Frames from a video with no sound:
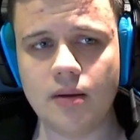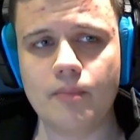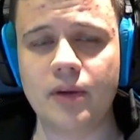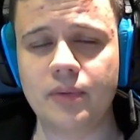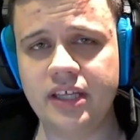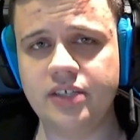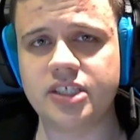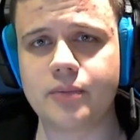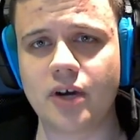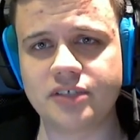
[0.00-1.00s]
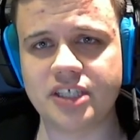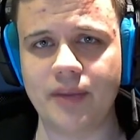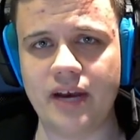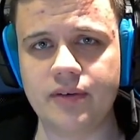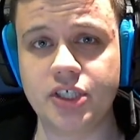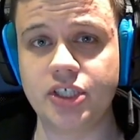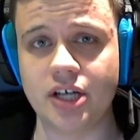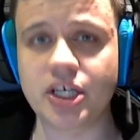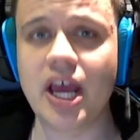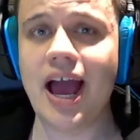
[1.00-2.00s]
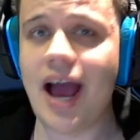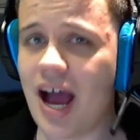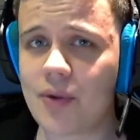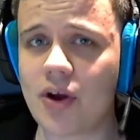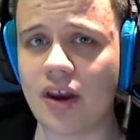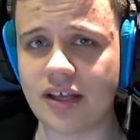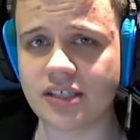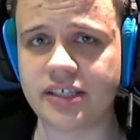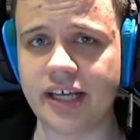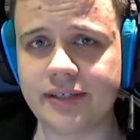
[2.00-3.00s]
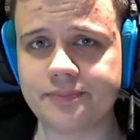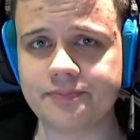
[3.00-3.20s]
But we'll need to see more of Summon Aery to judge how good it is now.